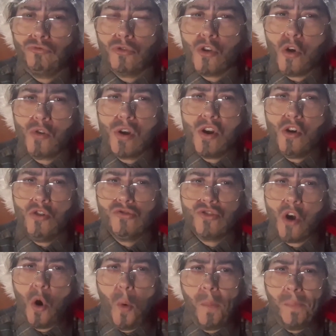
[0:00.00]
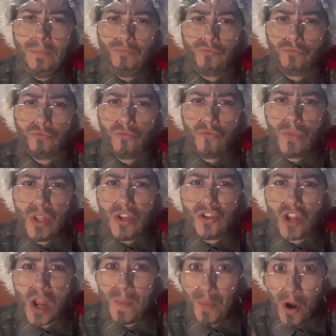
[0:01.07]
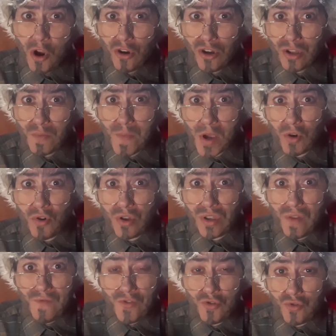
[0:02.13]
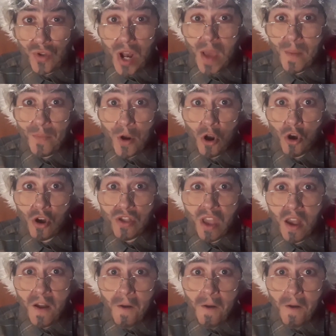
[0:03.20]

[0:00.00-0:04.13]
You can also sleep a lot, because if you sleep a lot,